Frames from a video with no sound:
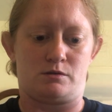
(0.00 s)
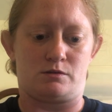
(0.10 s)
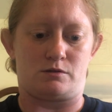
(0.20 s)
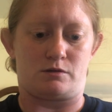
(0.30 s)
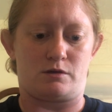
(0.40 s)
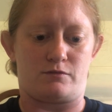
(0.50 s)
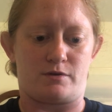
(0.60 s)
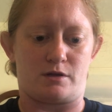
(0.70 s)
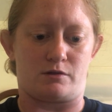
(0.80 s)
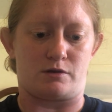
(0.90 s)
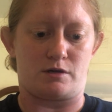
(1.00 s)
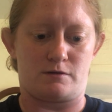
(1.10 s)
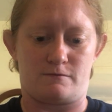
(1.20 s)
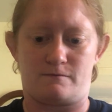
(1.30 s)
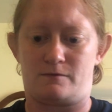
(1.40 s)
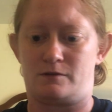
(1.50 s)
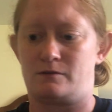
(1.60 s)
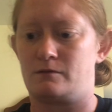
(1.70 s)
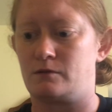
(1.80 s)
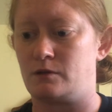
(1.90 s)
So theoretically,
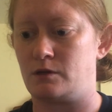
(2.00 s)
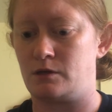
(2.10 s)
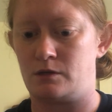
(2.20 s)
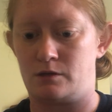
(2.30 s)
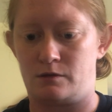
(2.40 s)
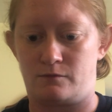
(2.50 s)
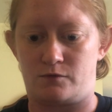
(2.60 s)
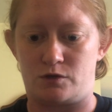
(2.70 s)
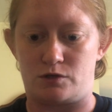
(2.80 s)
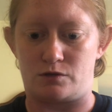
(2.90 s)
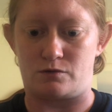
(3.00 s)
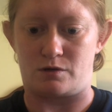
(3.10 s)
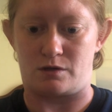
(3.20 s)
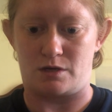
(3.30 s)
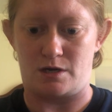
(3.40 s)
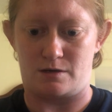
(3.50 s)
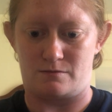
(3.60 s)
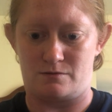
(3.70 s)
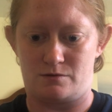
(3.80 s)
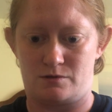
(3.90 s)
if I just go like that,
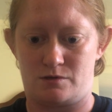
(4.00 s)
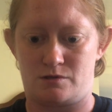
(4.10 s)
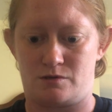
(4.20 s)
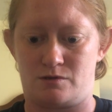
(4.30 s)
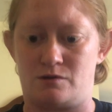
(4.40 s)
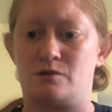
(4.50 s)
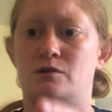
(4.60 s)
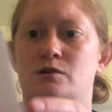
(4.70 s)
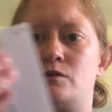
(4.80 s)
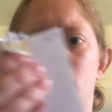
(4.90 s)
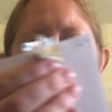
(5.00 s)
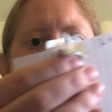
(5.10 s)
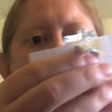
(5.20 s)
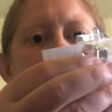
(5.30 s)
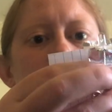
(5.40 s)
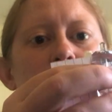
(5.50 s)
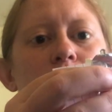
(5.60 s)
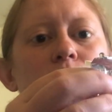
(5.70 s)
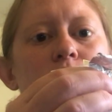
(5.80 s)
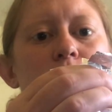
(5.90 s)

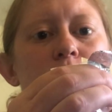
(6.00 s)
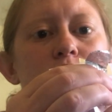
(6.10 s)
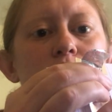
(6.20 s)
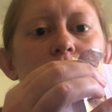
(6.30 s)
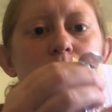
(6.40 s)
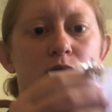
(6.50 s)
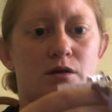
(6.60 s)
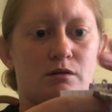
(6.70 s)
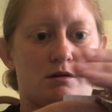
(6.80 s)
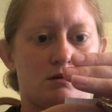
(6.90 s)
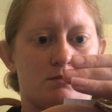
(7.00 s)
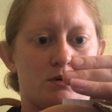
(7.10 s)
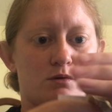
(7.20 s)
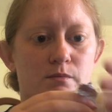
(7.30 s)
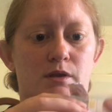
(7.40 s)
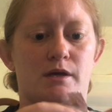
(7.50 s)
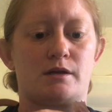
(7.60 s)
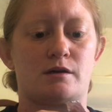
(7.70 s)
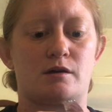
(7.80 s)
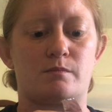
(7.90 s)
it should make the bulb light
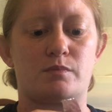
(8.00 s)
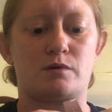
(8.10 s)
up.